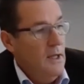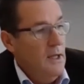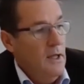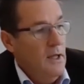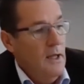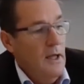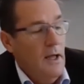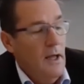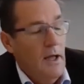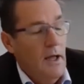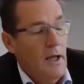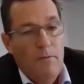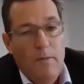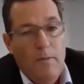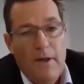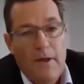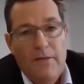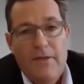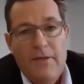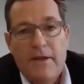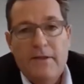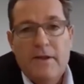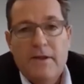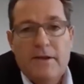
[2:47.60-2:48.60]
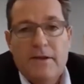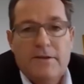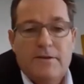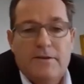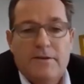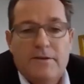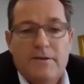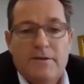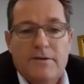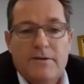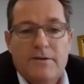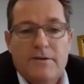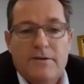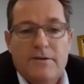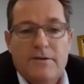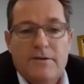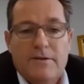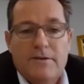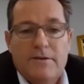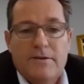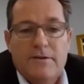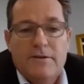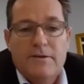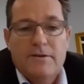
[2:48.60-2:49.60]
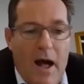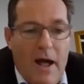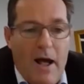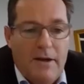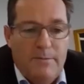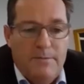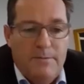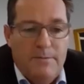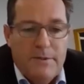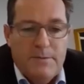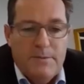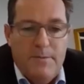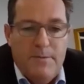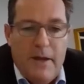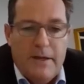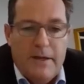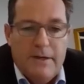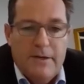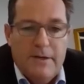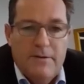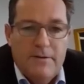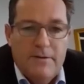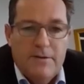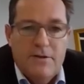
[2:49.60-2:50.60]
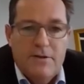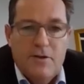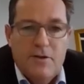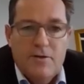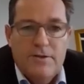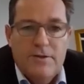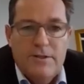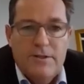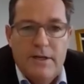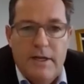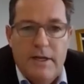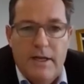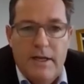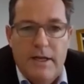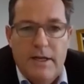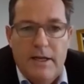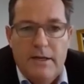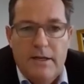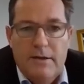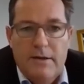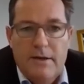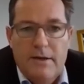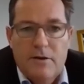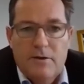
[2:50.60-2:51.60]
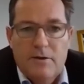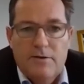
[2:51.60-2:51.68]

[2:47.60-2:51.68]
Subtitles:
One thing that, from the market perspective, is you're seeing,